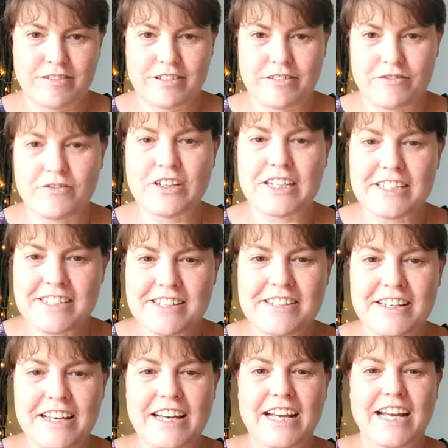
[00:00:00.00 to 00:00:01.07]
the feet
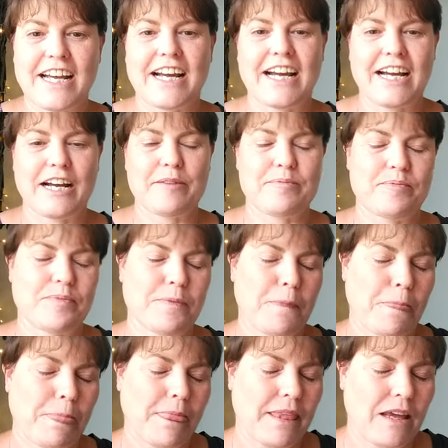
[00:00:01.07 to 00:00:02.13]
um,
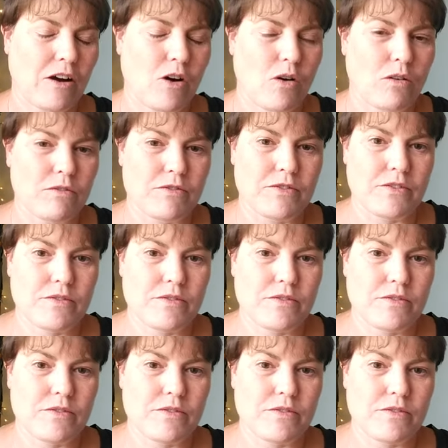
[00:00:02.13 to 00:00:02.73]
of